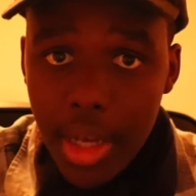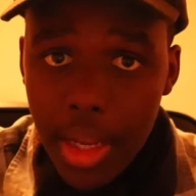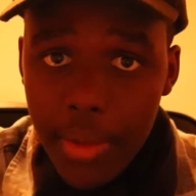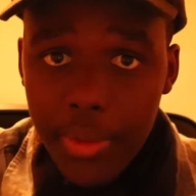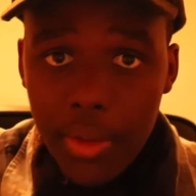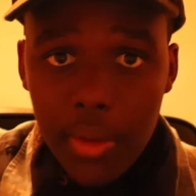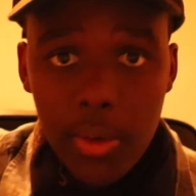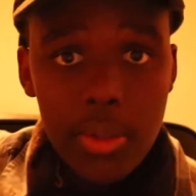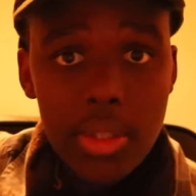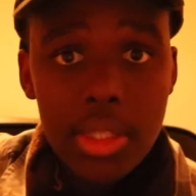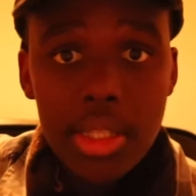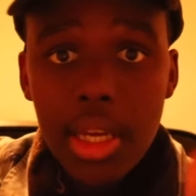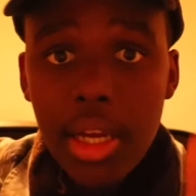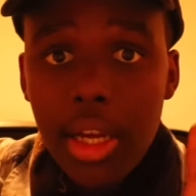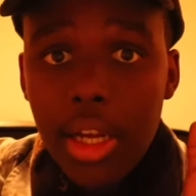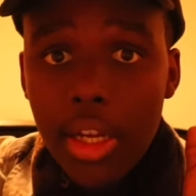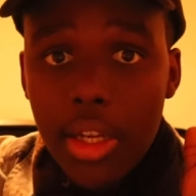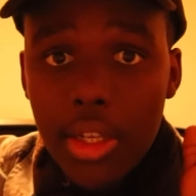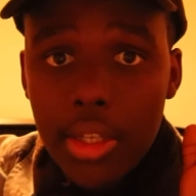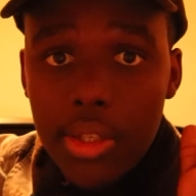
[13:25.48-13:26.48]
Those
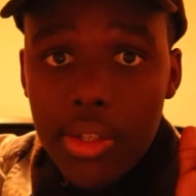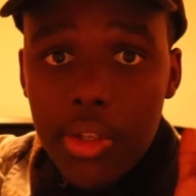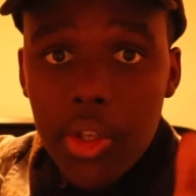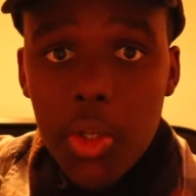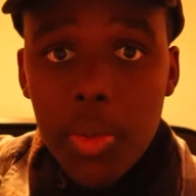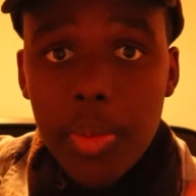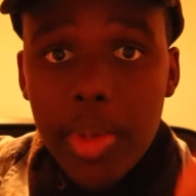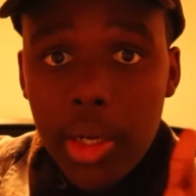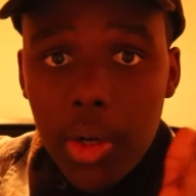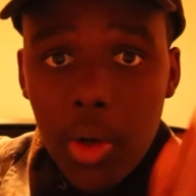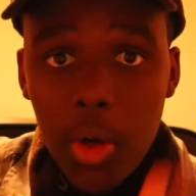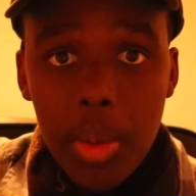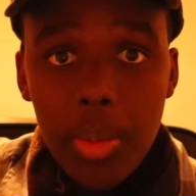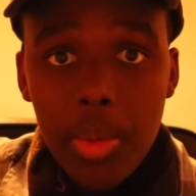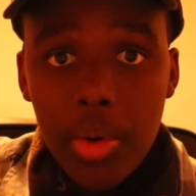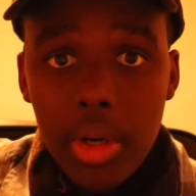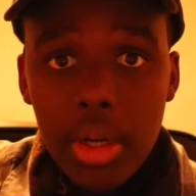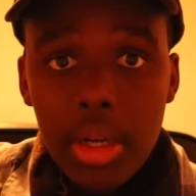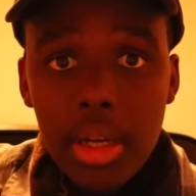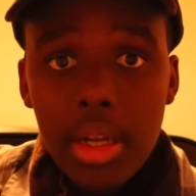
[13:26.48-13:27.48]
Sodom and
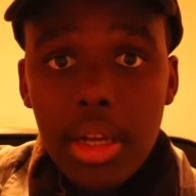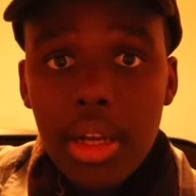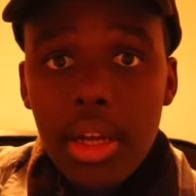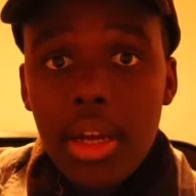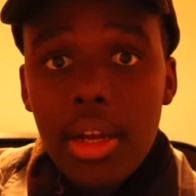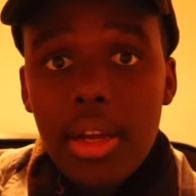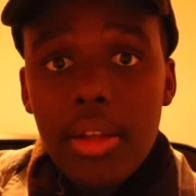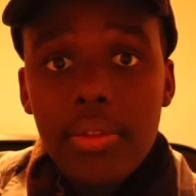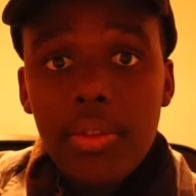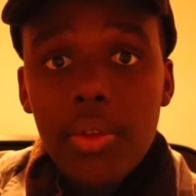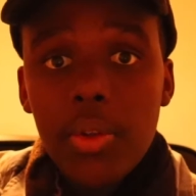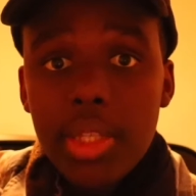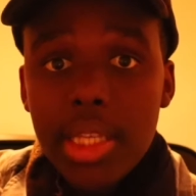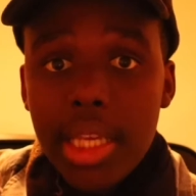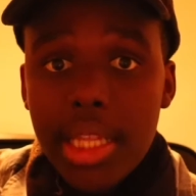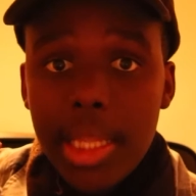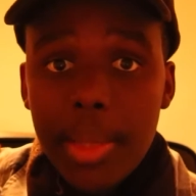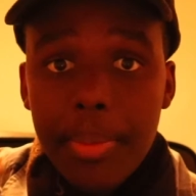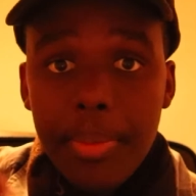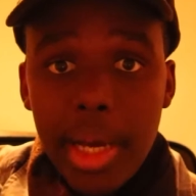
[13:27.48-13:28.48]
Gomorrah, those are
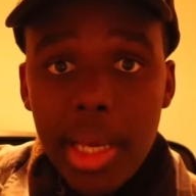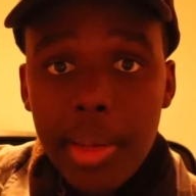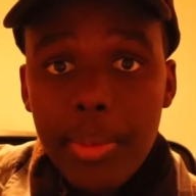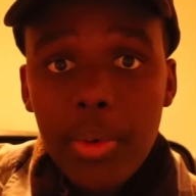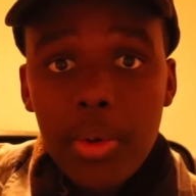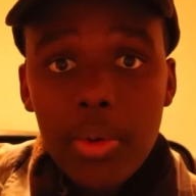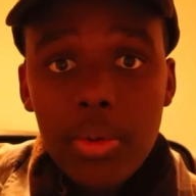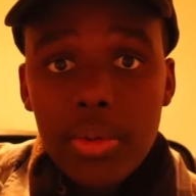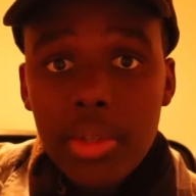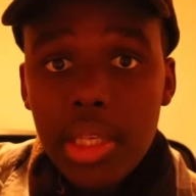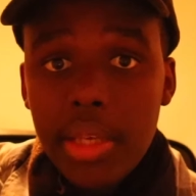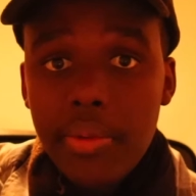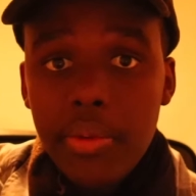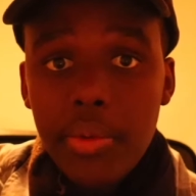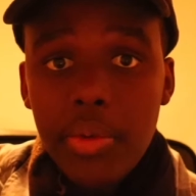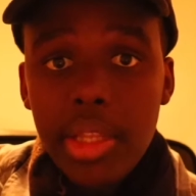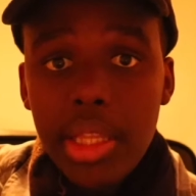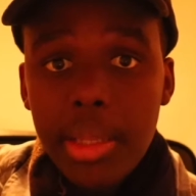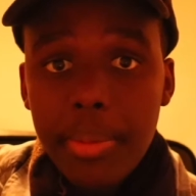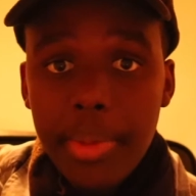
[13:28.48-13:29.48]
in the Bible. If you
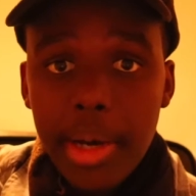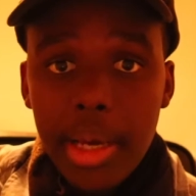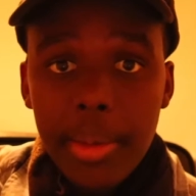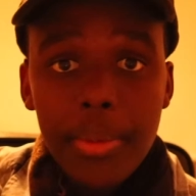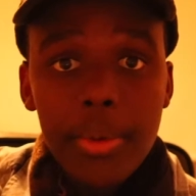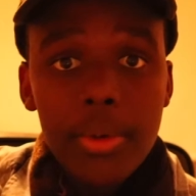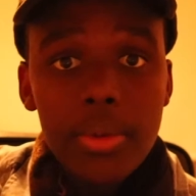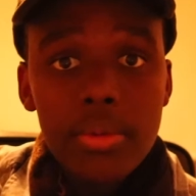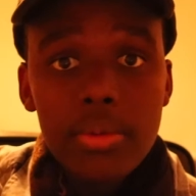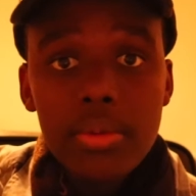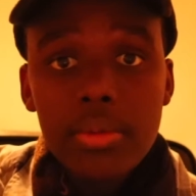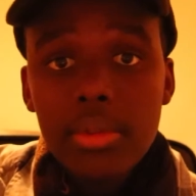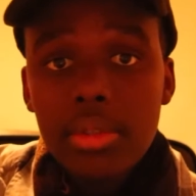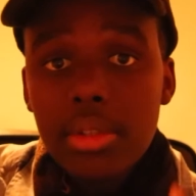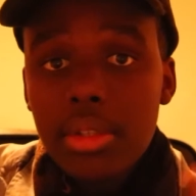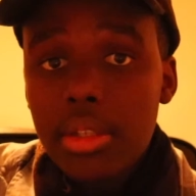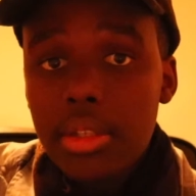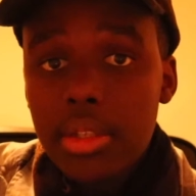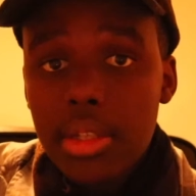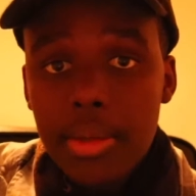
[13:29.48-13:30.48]
read the Bible,
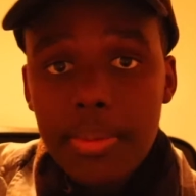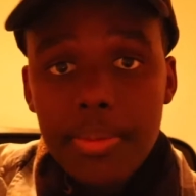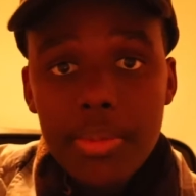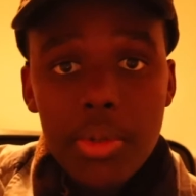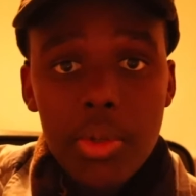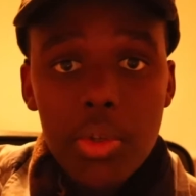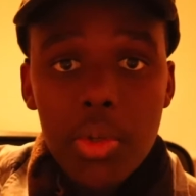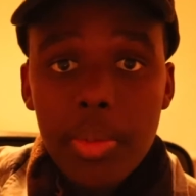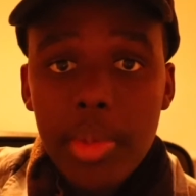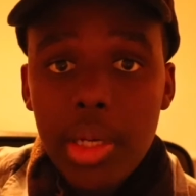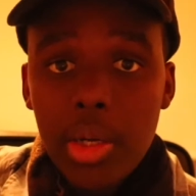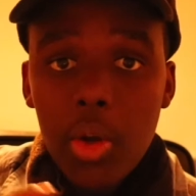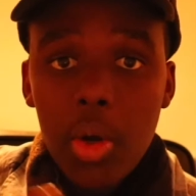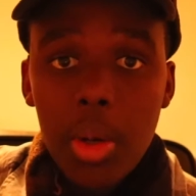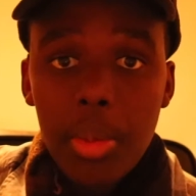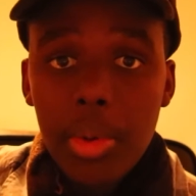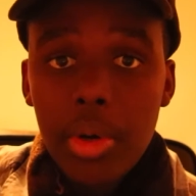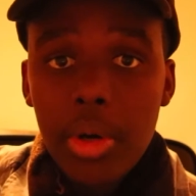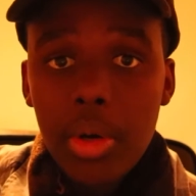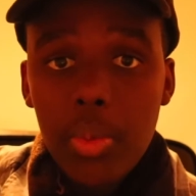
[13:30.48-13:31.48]
Sodom and
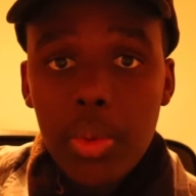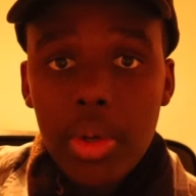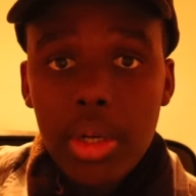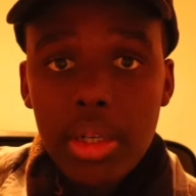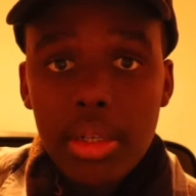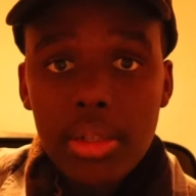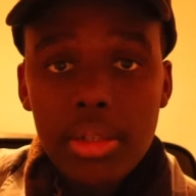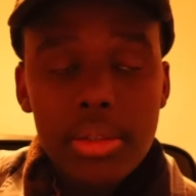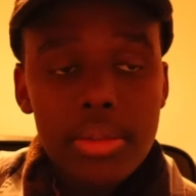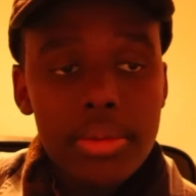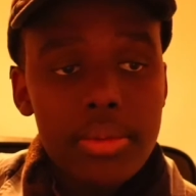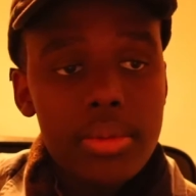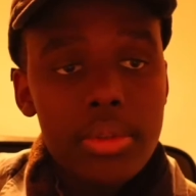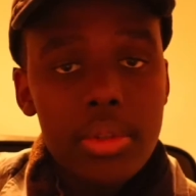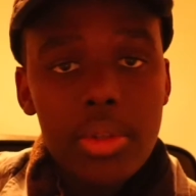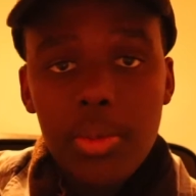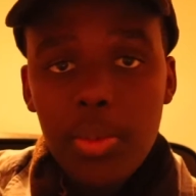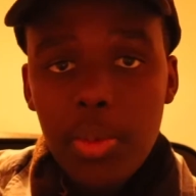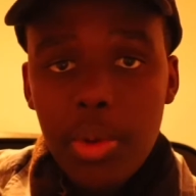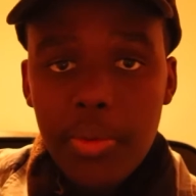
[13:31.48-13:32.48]
Gomorrah were
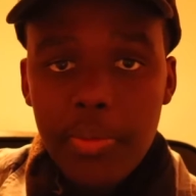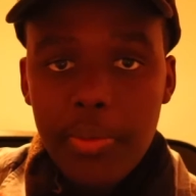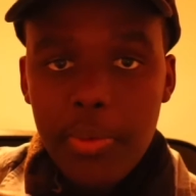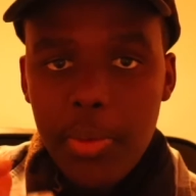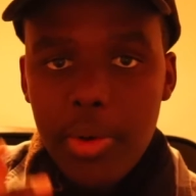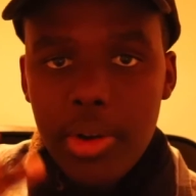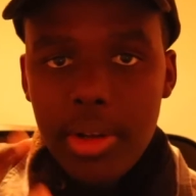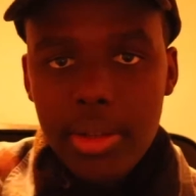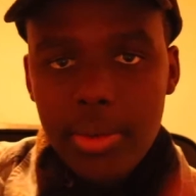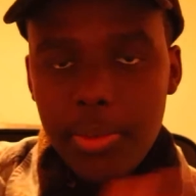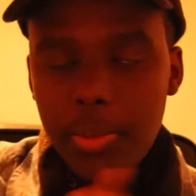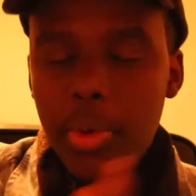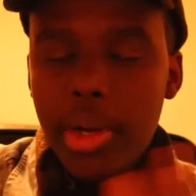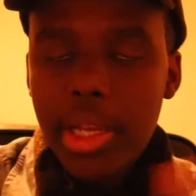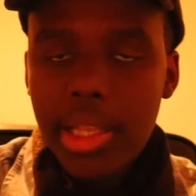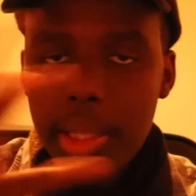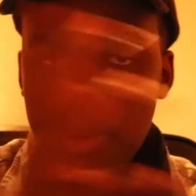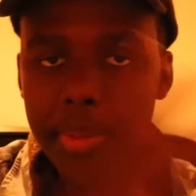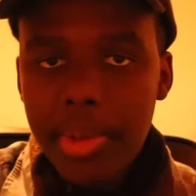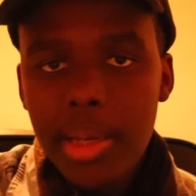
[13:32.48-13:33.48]

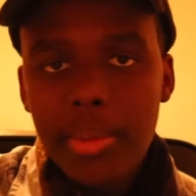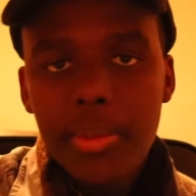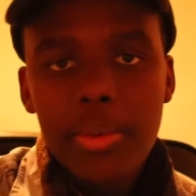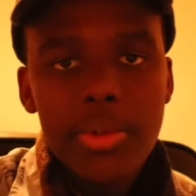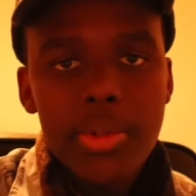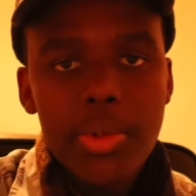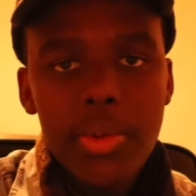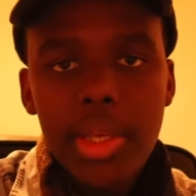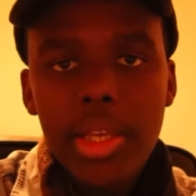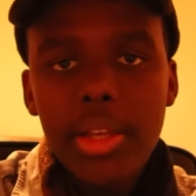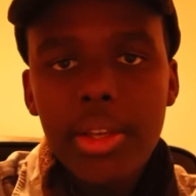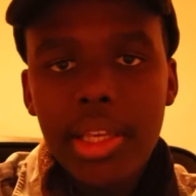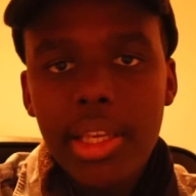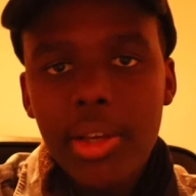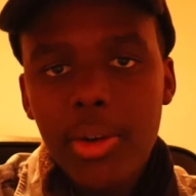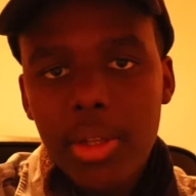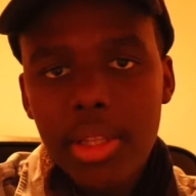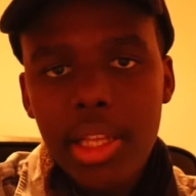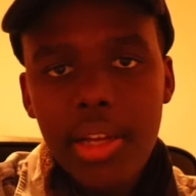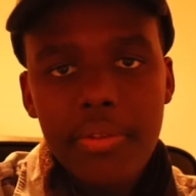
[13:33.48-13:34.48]
in the Bible. So he
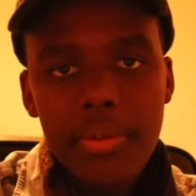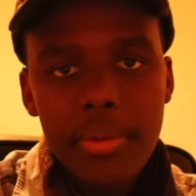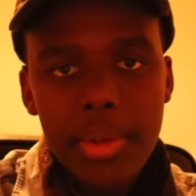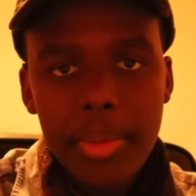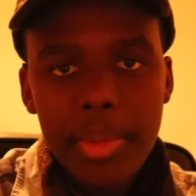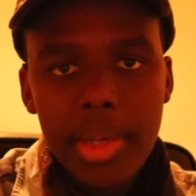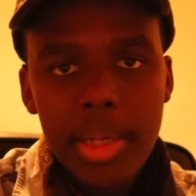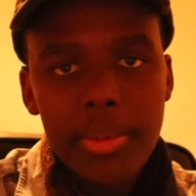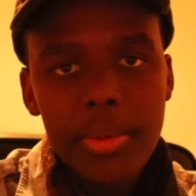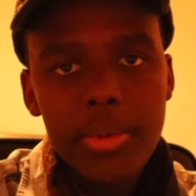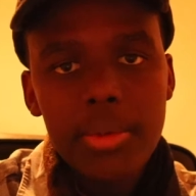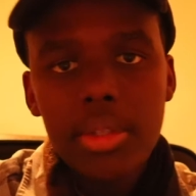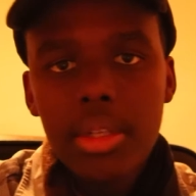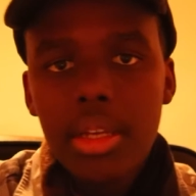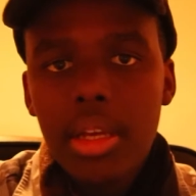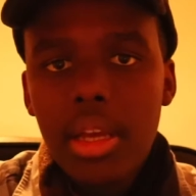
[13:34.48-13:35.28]
got that from the Bible.